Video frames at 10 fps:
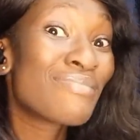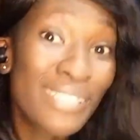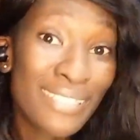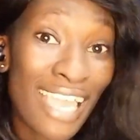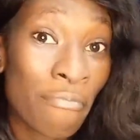
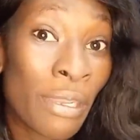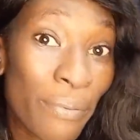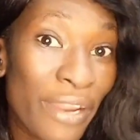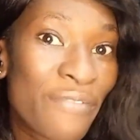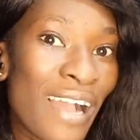serve me
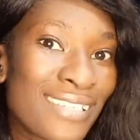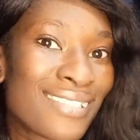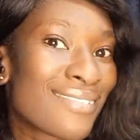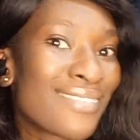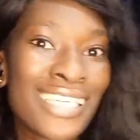
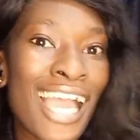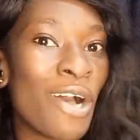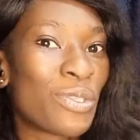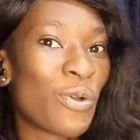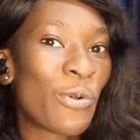breakfast, either
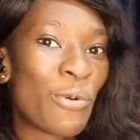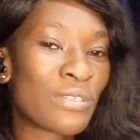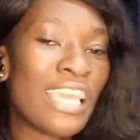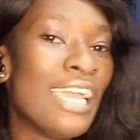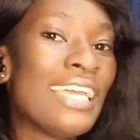hot or cold.